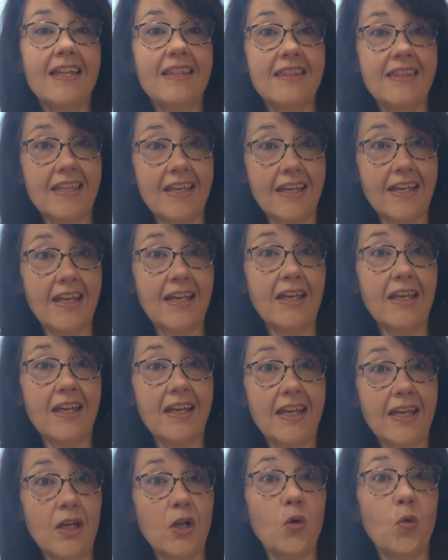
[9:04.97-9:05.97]

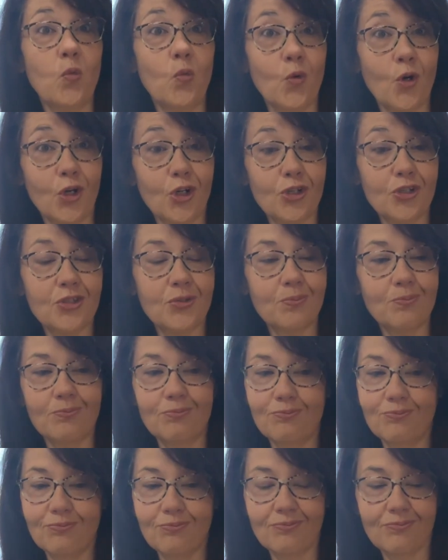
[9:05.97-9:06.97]
It works.
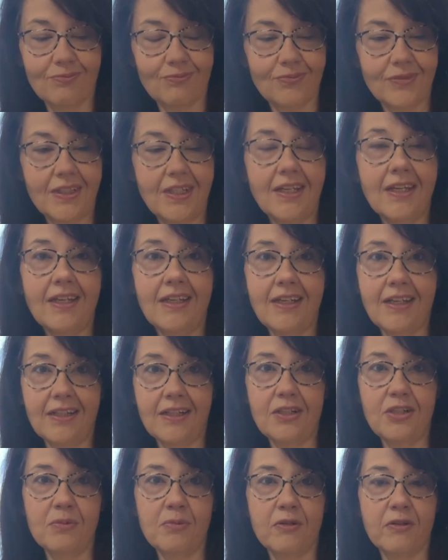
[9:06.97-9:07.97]
Got
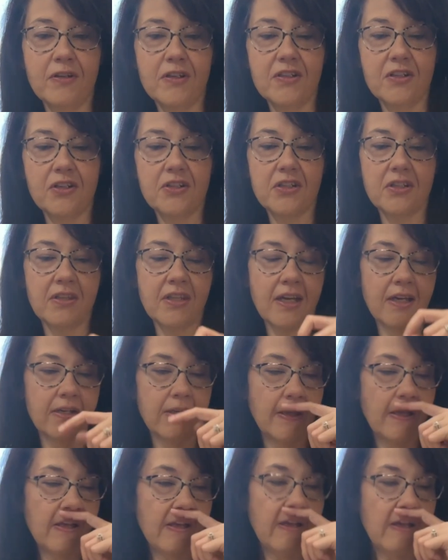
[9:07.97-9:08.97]
to do more research on that.
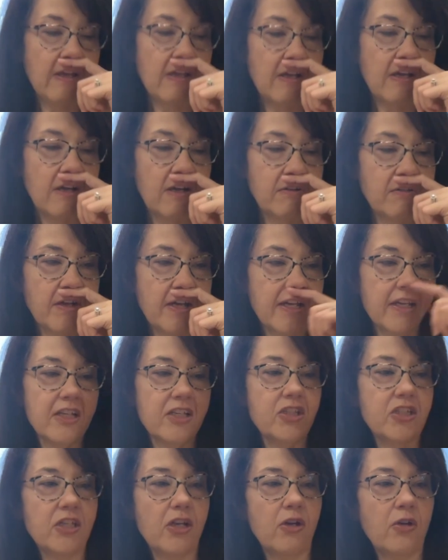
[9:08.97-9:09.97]
All right,
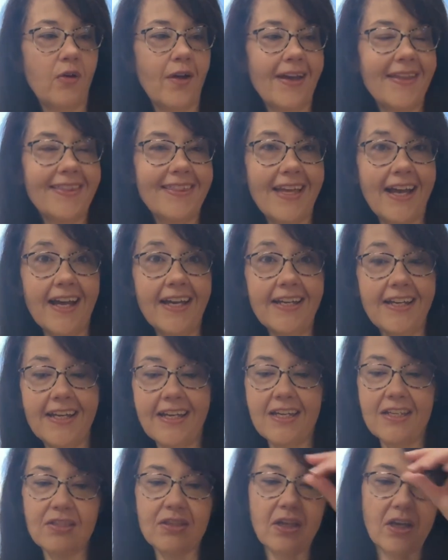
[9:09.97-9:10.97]
so that
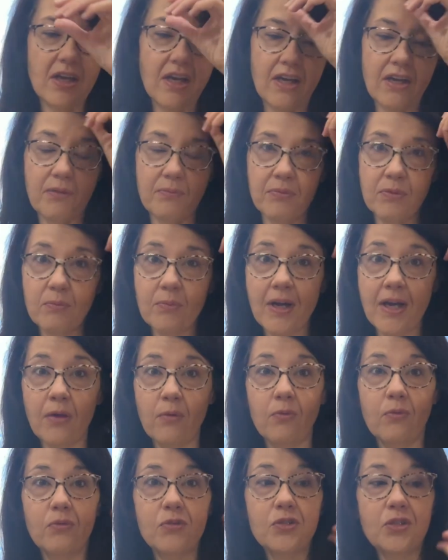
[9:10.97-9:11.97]
is
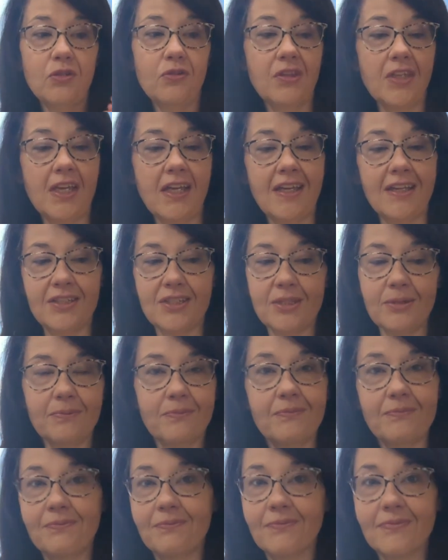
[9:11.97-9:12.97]
my 2 things,
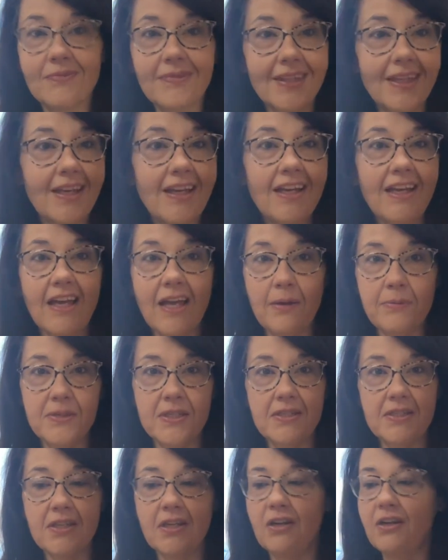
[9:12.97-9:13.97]

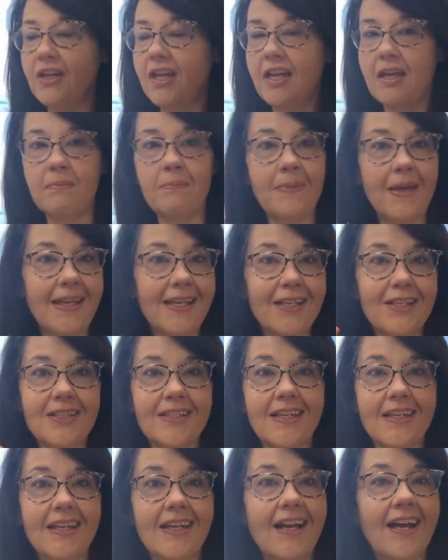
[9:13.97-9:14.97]
Epsom salt and baking
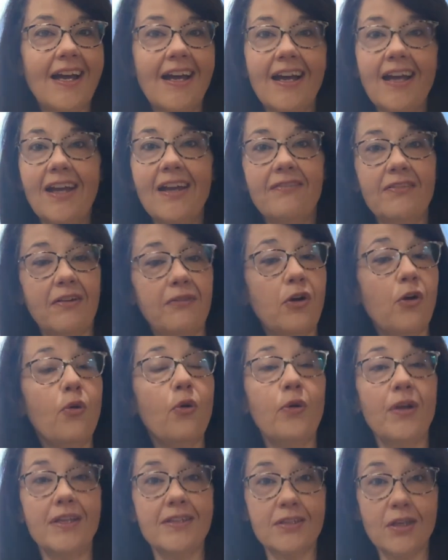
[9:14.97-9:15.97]
soda. I have
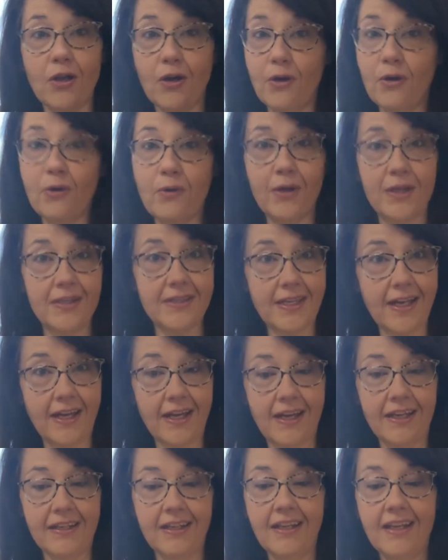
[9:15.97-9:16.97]
always
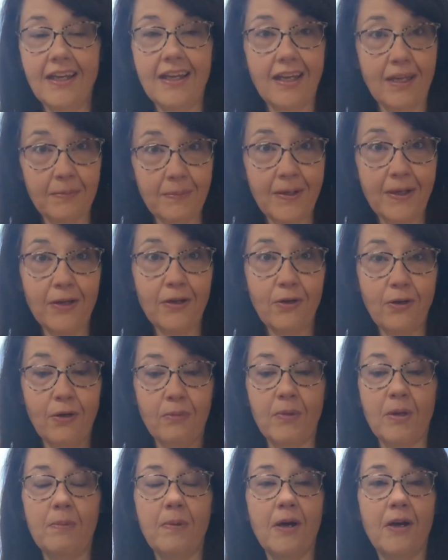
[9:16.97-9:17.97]
had in my
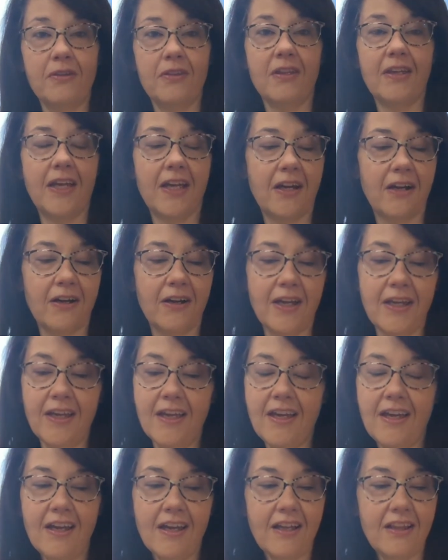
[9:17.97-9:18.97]
home apothecary.
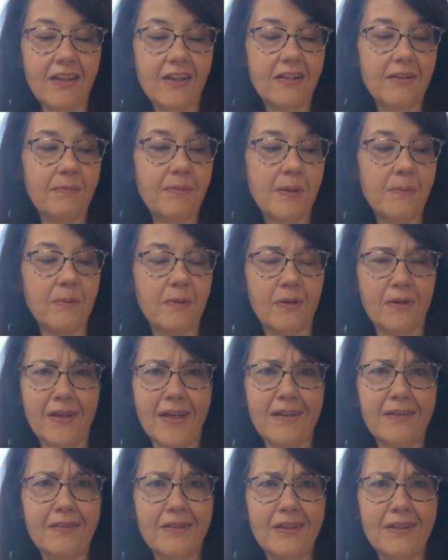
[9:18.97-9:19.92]
A lot of people are like,